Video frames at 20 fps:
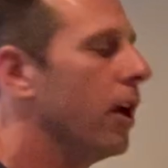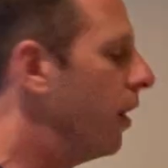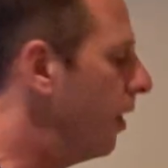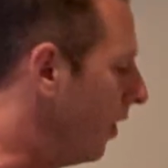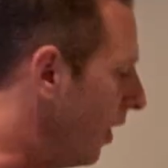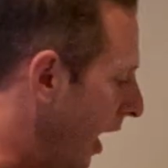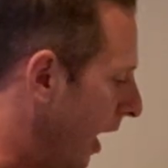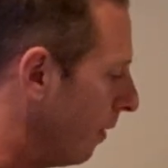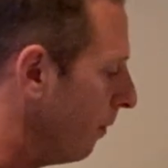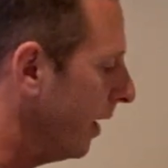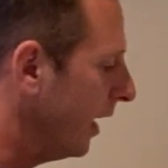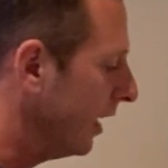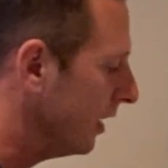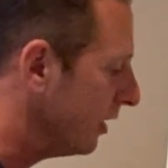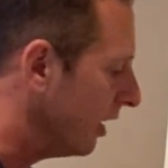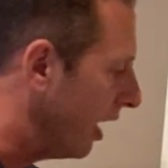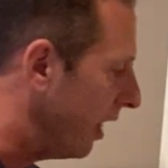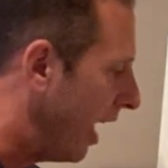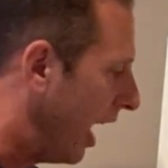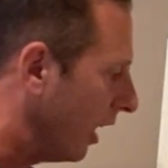Then we could
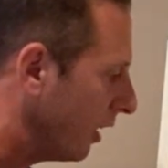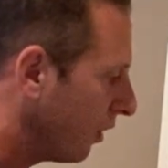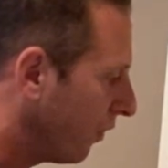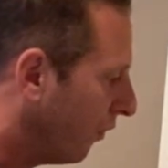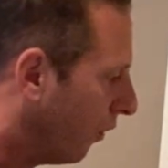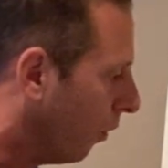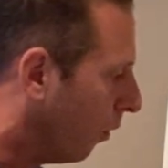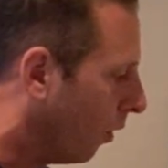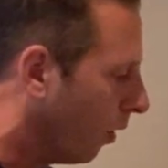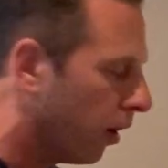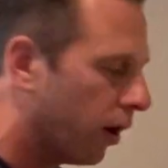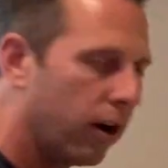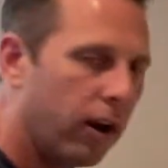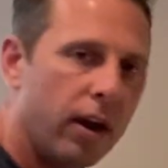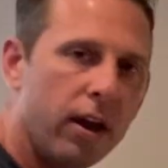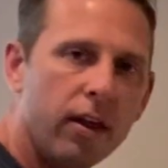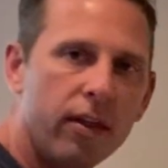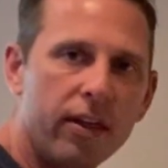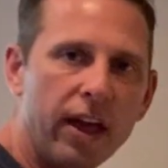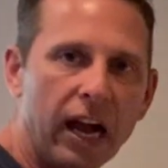say that's
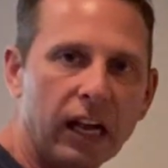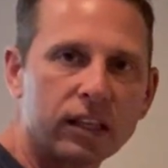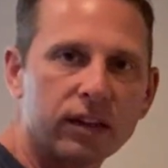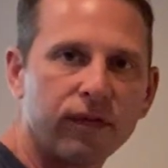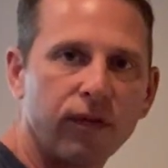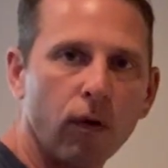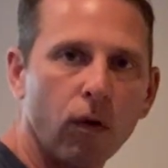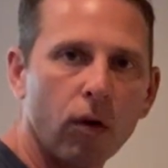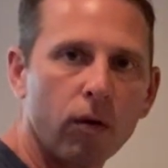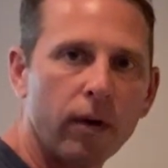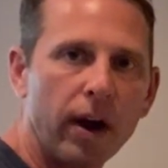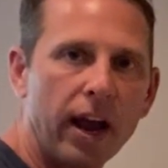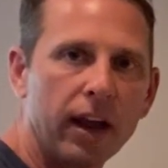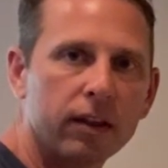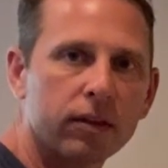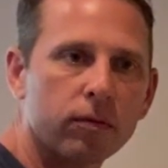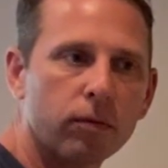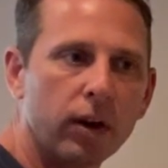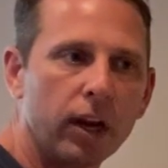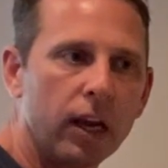4
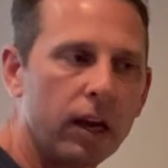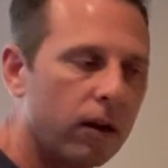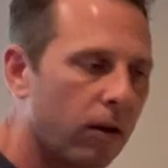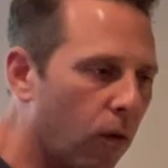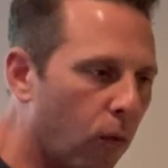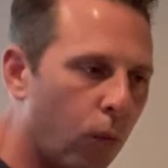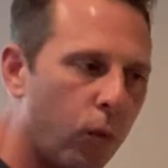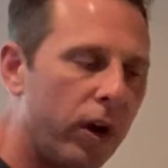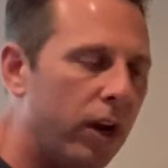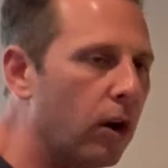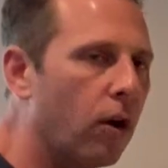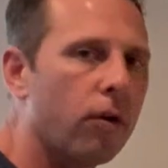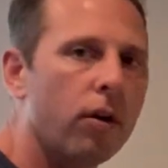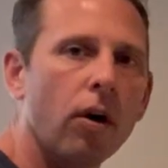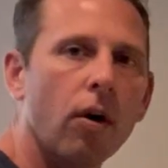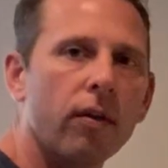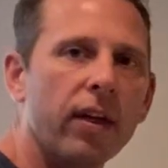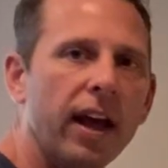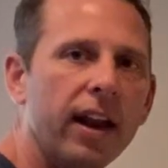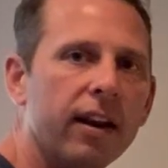rad 3. We don't
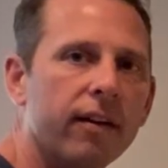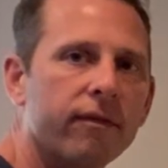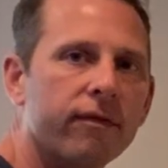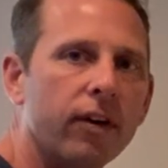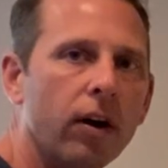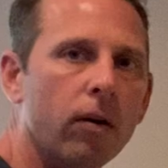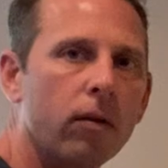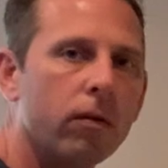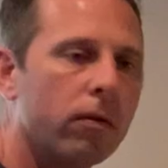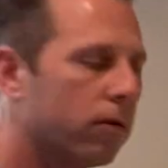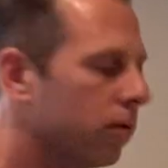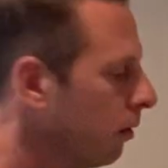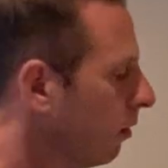know that info.